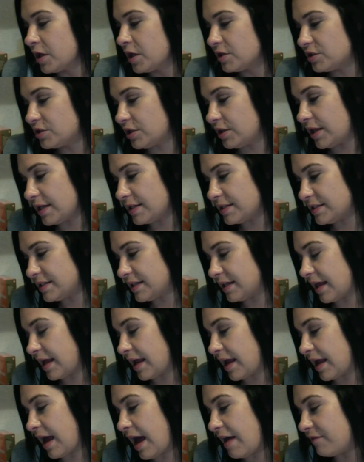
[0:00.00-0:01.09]
So let's see,
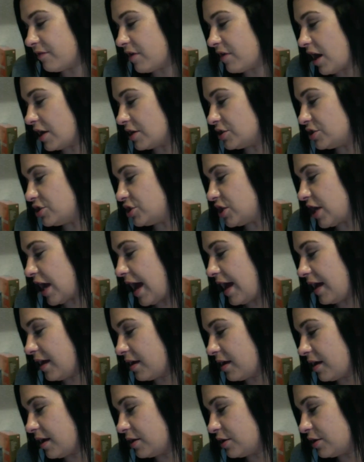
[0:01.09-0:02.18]
like I've got
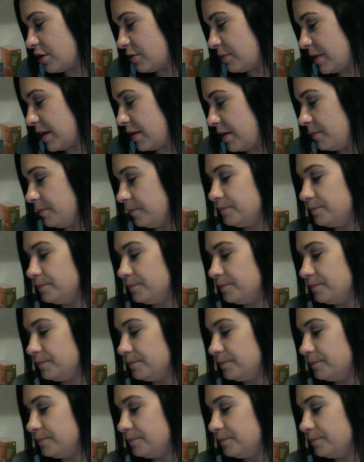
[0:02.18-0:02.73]
Jack under me.